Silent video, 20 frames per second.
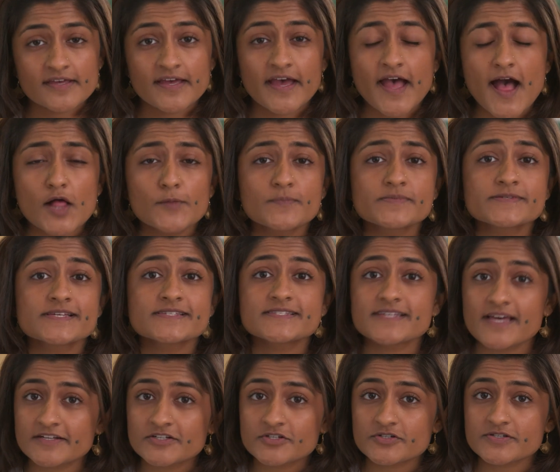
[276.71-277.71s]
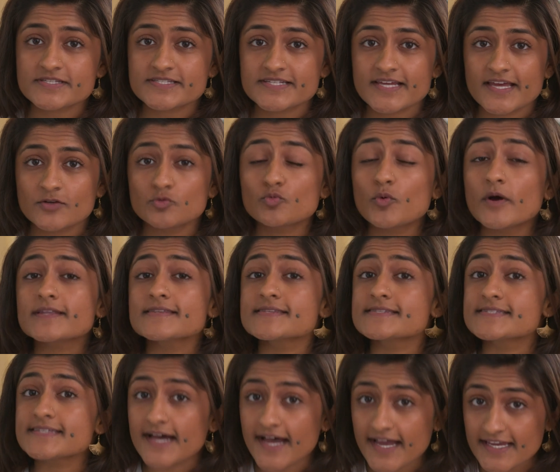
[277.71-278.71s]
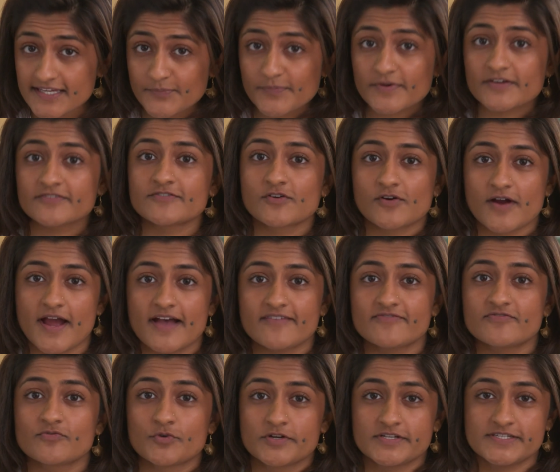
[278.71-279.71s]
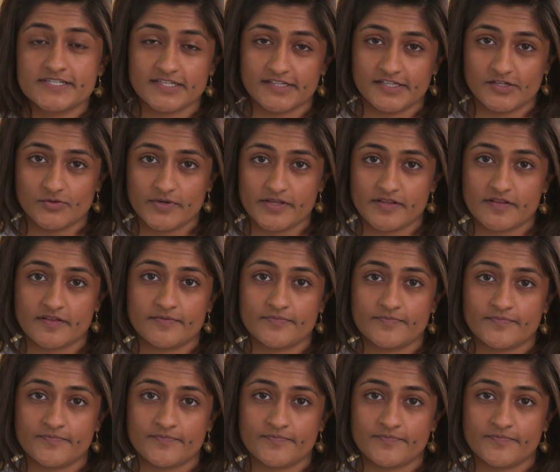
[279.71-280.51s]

helps us understand what type of graph we're dealing with.